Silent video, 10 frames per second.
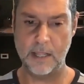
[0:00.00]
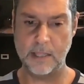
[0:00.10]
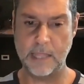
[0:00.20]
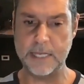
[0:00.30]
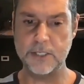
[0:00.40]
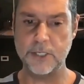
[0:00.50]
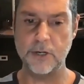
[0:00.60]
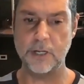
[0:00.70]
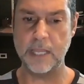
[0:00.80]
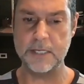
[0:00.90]
they
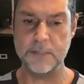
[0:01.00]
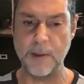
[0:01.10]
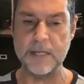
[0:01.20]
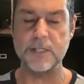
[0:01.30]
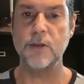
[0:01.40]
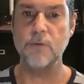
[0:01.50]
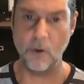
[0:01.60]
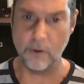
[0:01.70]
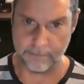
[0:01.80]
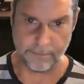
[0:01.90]
took they spent too
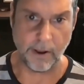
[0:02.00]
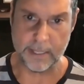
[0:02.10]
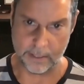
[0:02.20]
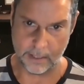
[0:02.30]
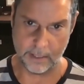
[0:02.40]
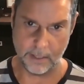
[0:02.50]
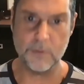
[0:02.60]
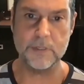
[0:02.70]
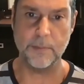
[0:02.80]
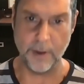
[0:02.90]
long on a fight that
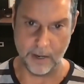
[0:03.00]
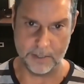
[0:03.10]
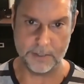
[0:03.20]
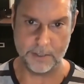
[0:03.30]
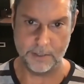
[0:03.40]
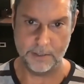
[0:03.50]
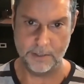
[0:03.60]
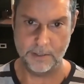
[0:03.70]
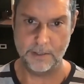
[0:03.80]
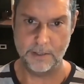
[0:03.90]
was the past.
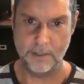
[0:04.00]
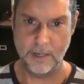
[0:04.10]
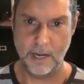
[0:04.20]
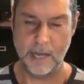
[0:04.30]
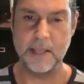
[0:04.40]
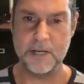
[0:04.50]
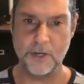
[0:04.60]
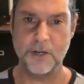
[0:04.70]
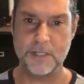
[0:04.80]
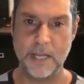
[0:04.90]
And they
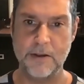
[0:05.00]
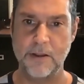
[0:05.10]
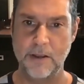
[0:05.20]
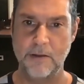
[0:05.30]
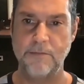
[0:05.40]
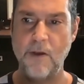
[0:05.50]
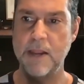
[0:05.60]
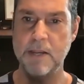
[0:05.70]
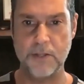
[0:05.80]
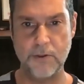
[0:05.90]
should have said,
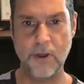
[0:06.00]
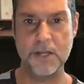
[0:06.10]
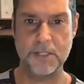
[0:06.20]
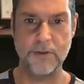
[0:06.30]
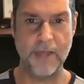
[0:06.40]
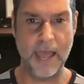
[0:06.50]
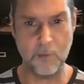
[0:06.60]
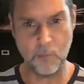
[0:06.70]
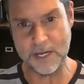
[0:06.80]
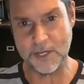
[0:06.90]
fine, you guys do
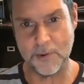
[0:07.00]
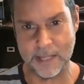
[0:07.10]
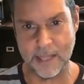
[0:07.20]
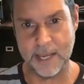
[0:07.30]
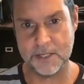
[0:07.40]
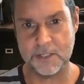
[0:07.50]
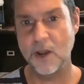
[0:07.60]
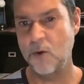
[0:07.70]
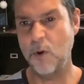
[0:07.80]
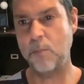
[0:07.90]
that, we're doing this,
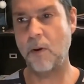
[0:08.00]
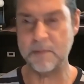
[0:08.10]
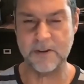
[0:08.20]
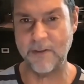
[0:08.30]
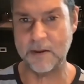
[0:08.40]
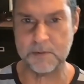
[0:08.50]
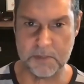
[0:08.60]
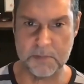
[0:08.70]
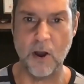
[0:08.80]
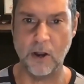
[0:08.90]
we'll probably develop some
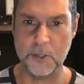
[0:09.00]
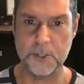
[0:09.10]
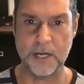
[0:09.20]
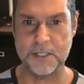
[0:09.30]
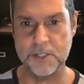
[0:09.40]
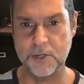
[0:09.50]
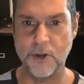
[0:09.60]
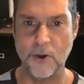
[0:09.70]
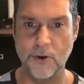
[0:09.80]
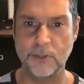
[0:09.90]
smart contracts in due
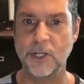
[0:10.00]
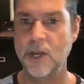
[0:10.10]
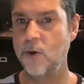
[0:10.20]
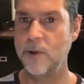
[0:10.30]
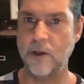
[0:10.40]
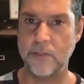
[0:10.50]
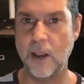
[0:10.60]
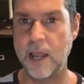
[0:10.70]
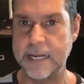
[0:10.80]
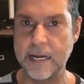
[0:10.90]
course. We got the lightning